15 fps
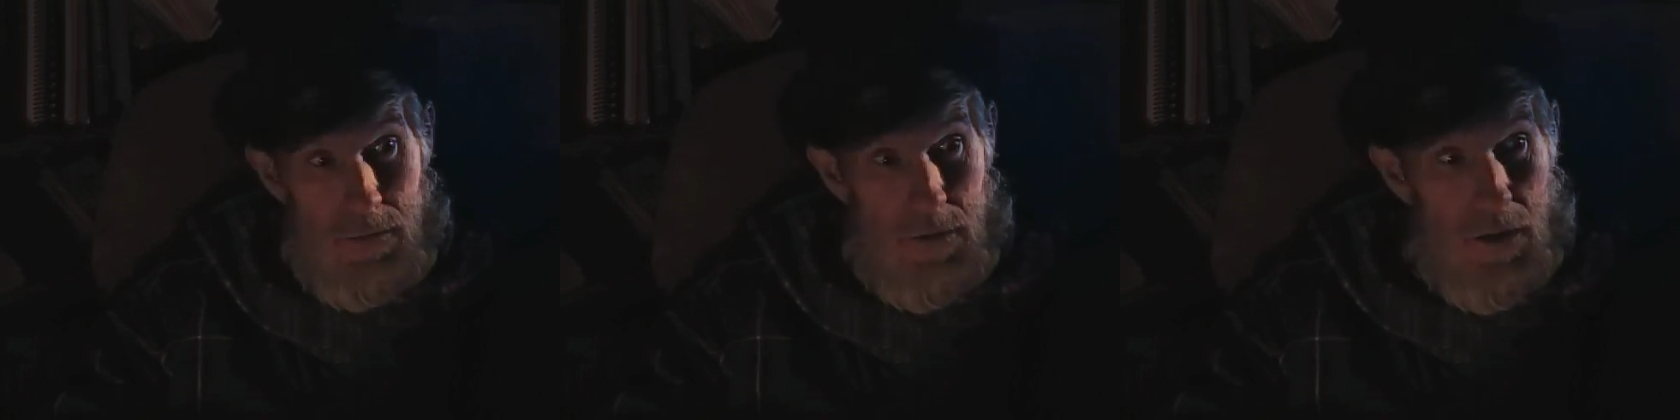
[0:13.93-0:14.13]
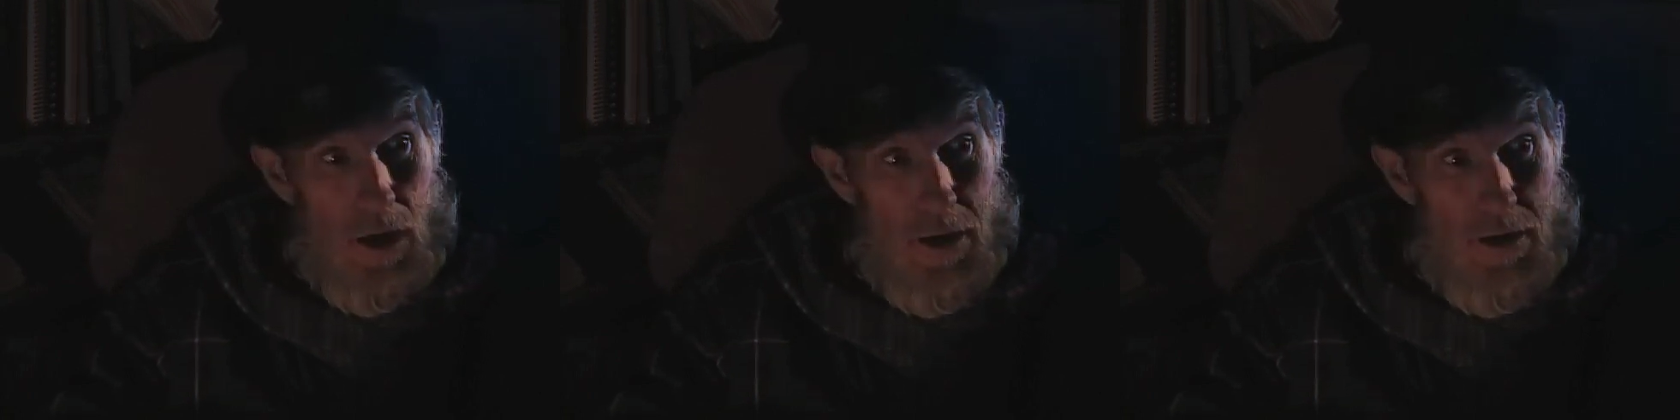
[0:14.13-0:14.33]

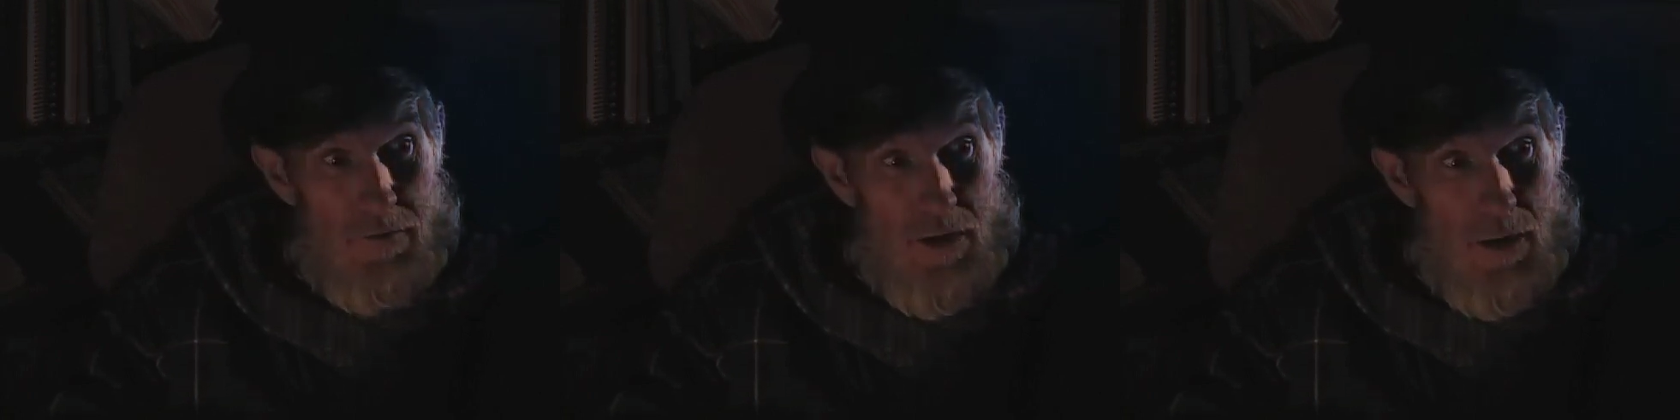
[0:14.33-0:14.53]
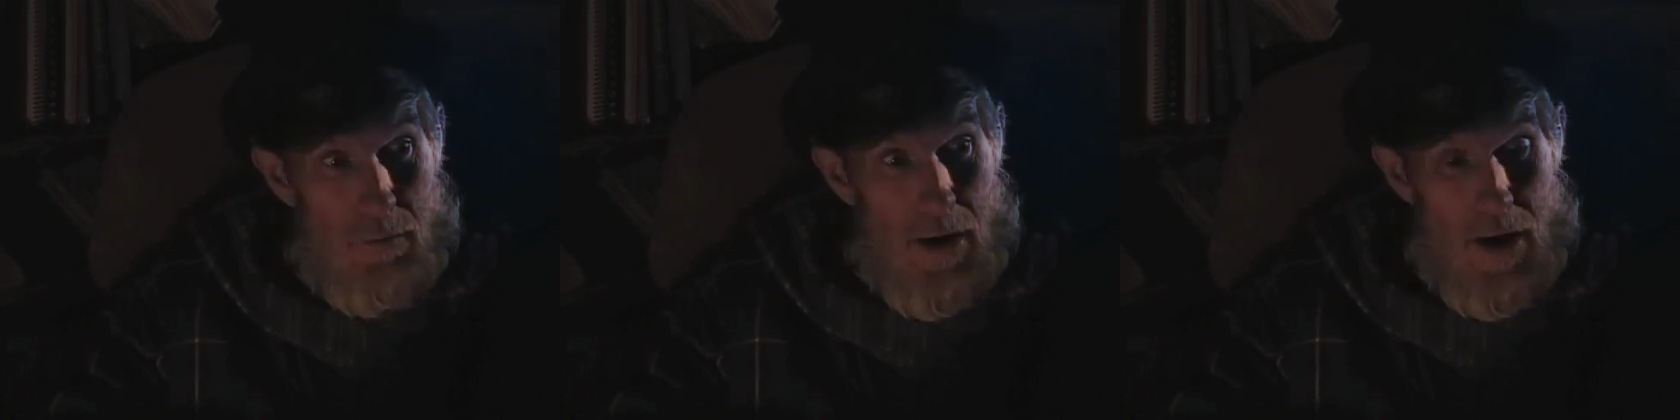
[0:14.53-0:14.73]
not
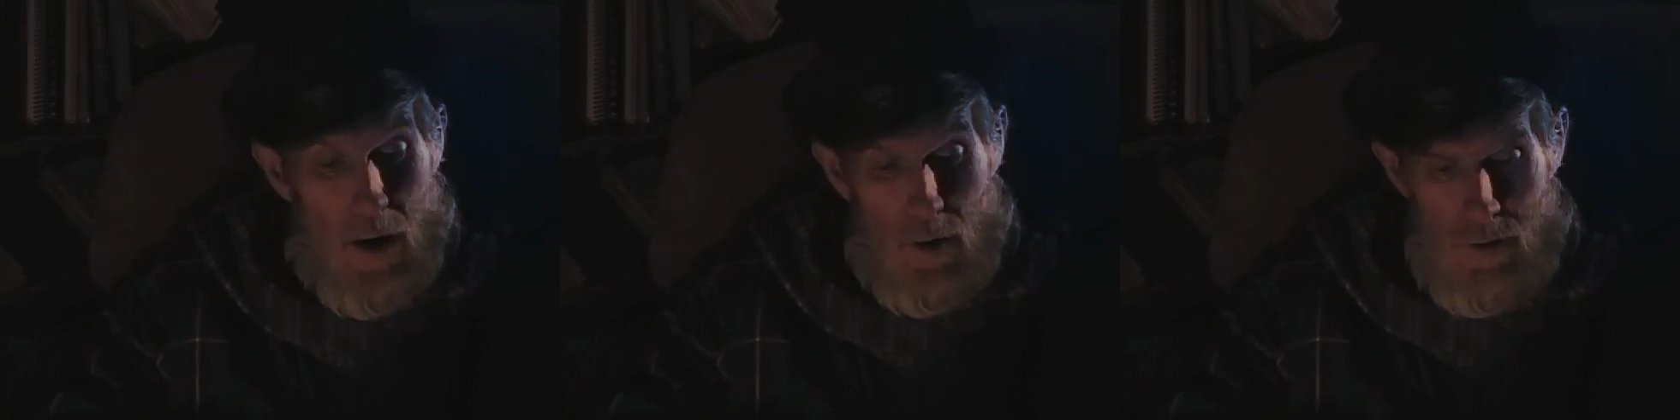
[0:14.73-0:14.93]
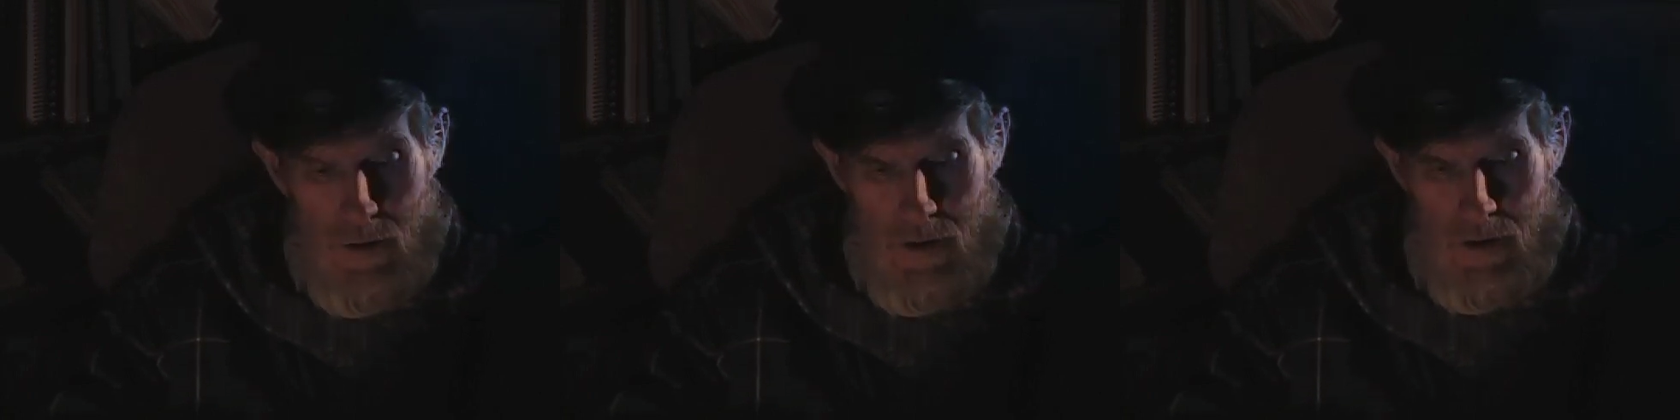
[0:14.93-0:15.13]
even a
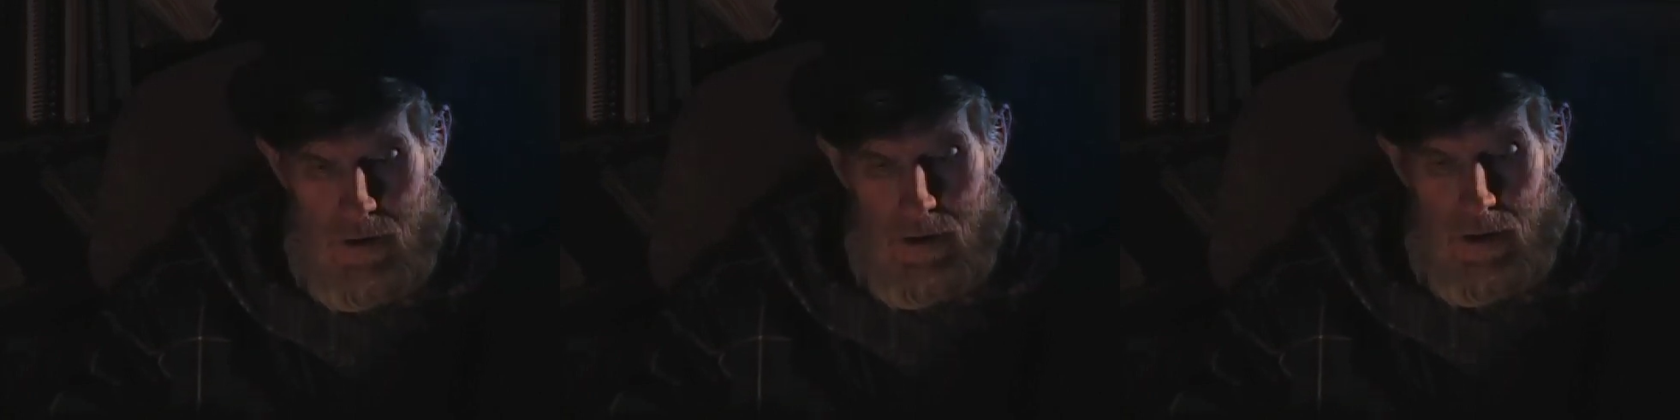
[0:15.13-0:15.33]
mouse.